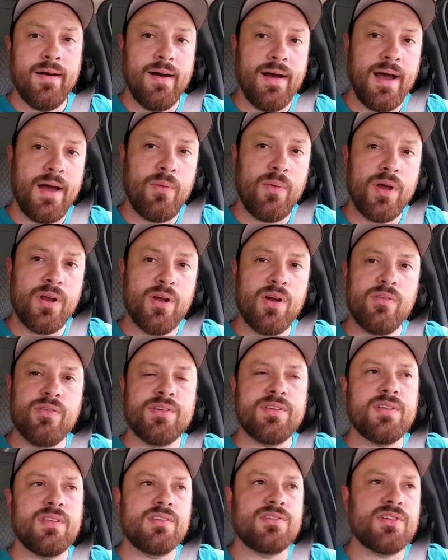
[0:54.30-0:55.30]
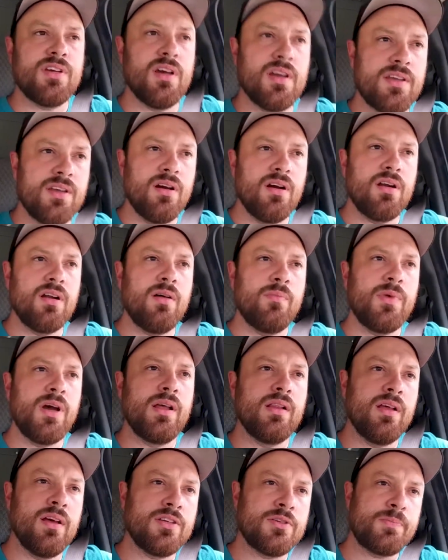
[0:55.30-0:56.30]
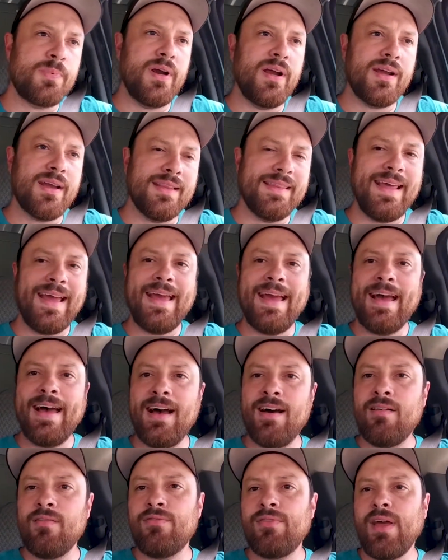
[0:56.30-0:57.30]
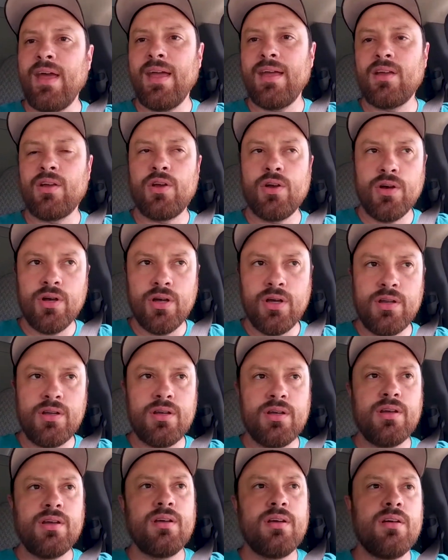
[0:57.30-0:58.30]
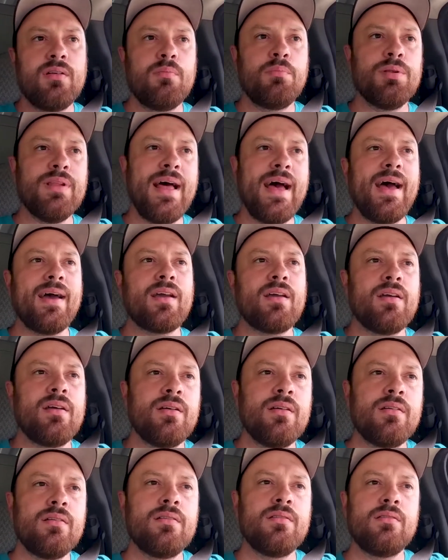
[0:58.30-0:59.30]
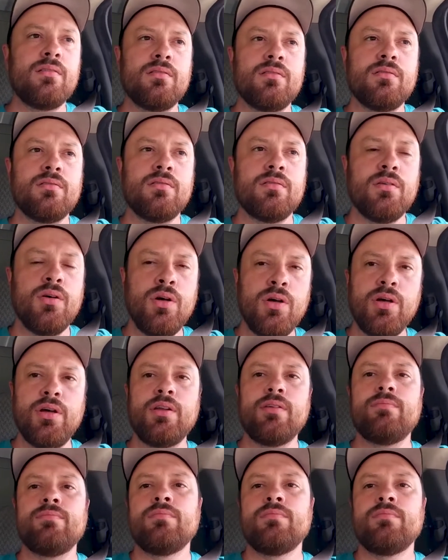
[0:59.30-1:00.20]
I went over to the junkyard on my lunch break and they have a good black hood.